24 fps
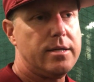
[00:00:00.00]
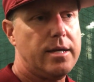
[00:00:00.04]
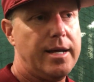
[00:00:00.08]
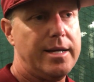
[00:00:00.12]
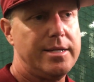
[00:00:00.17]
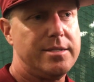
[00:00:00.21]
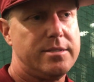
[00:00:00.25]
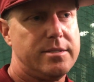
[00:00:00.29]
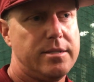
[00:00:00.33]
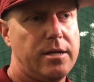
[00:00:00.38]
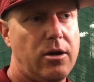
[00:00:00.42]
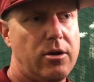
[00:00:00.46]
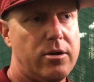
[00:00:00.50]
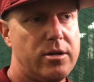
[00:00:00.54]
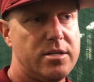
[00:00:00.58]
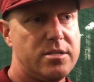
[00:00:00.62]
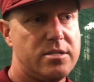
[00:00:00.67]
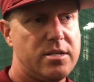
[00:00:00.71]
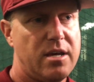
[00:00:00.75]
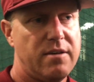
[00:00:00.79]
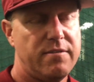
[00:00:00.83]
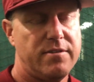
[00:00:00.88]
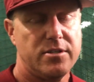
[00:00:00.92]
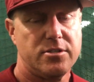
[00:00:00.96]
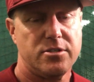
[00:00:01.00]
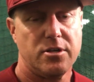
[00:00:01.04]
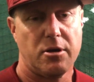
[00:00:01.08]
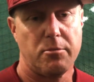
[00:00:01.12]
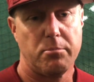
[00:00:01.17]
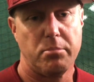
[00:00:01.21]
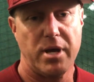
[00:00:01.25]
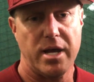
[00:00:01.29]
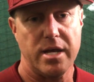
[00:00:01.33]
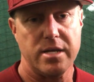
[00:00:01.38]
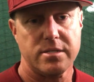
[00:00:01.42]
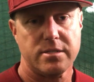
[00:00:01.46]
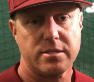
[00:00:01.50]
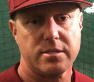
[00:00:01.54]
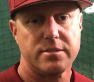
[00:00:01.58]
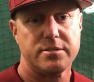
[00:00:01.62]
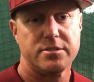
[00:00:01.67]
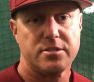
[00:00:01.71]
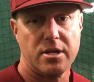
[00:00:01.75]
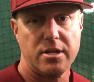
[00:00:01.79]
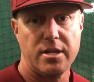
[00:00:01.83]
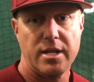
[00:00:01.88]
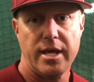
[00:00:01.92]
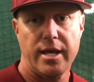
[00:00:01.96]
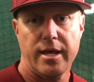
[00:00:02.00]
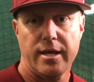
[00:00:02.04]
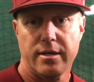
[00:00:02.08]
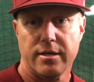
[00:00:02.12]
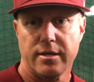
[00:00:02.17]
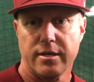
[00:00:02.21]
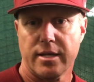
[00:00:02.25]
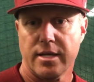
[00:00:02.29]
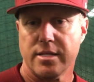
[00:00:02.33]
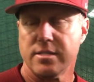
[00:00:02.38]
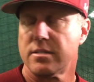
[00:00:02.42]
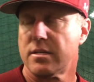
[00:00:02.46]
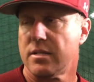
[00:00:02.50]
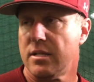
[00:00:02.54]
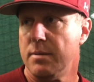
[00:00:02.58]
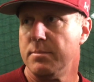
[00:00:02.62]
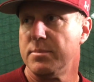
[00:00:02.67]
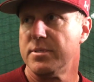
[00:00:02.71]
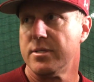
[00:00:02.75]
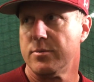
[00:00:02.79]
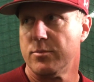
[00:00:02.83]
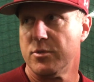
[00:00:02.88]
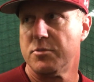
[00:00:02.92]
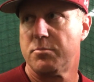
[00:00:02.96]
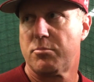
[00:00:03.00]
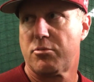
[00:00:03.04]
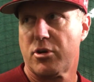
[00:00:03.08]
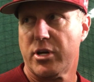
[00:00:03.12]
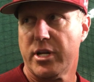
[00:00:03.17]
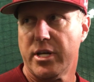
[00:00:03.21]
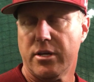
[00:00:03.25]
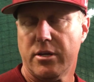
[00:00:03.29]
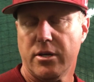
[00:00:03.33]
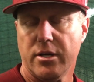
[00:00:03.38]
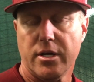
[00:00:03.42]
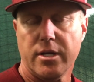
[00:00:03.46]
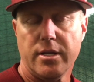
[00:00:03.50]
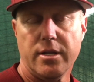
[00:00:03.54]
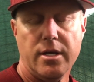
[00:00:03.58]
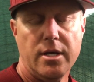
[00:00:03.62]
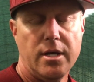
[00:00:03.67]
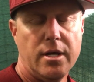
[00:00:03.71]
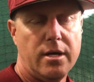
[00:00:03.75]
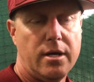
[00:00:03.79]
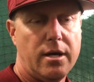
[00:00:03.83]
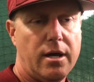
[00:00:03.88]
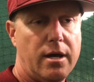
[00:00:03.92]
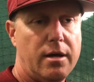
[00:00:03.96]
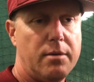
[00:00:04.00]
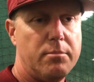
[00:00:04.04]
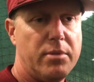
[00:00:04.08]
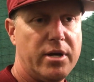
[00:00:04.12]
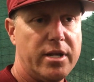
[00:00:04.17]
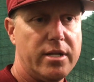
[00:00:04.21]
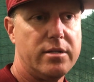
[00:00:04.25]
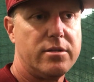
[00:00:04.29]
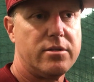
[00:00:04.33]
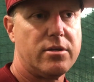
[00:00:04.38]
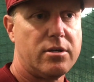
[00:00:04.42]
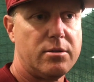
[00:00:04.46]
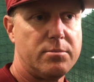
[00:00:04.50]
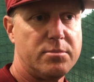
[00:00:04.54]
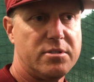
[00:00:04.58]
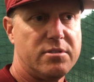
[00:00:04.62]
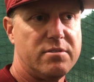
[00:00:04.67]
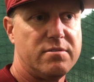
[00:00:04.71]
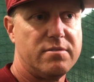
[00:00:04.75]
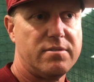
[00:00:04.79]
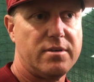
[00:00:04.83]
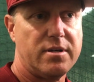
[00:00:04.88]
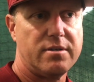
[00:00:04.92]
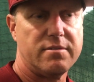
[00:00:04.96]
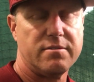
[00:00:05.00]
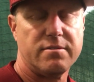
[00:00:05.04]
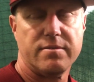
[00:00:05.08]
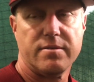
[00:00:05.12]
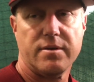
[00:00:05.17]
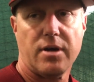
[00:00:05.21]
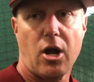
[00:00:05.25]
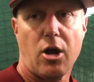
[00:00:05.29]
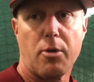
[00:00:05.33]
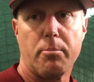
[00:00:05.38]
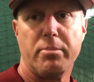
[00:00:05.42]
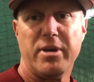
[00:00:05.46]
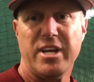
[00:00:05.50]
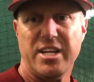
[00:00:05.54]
It's hard to say if it's our best. Sunday against Clemson was pretty good. But in terms of our